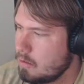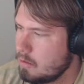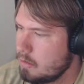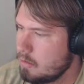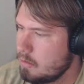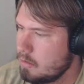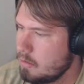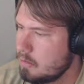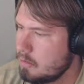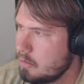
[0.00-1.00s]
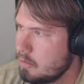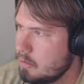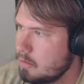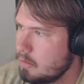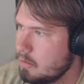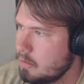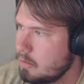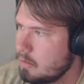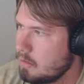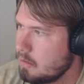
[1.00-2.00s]

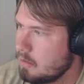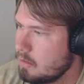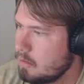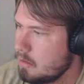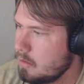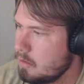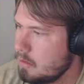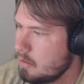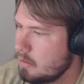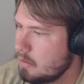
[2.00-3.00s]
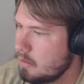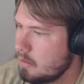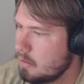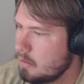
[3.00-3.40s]
No one is speaking in this clip.